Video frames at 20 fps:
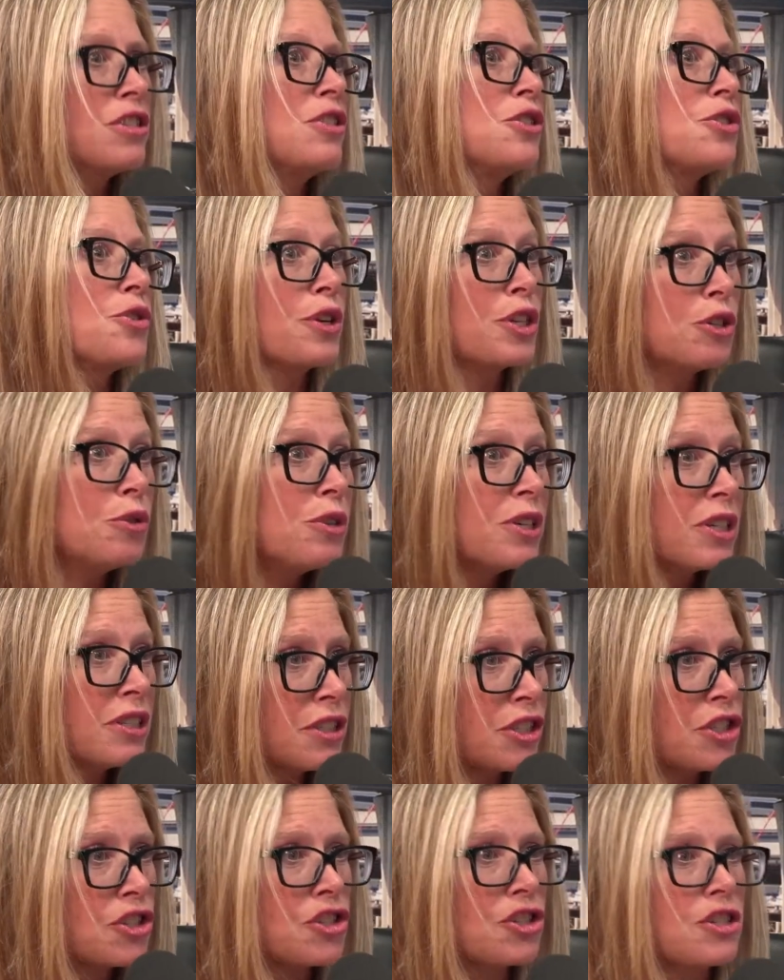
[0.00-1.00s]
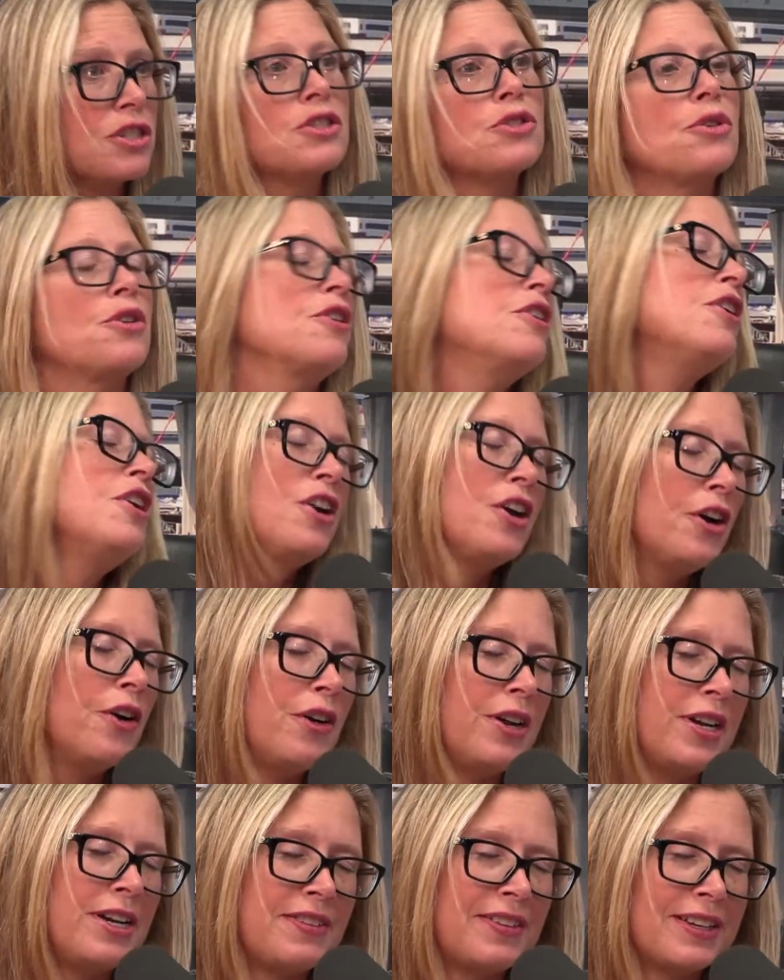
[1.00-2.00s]
or acute conditions or
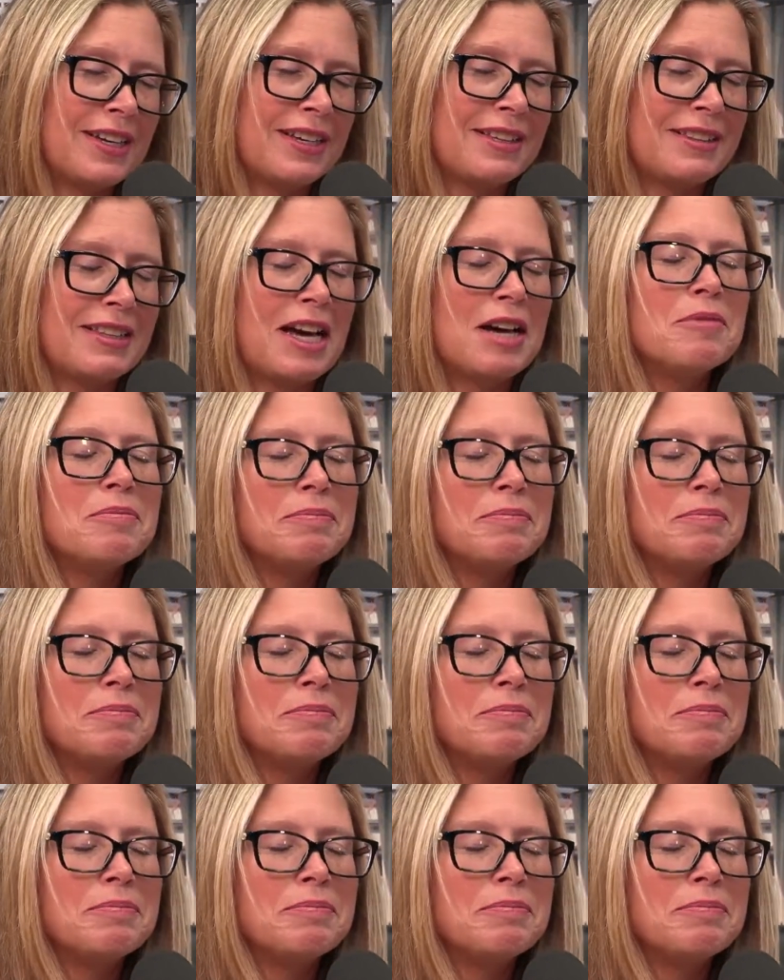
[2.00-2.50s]
anything like that.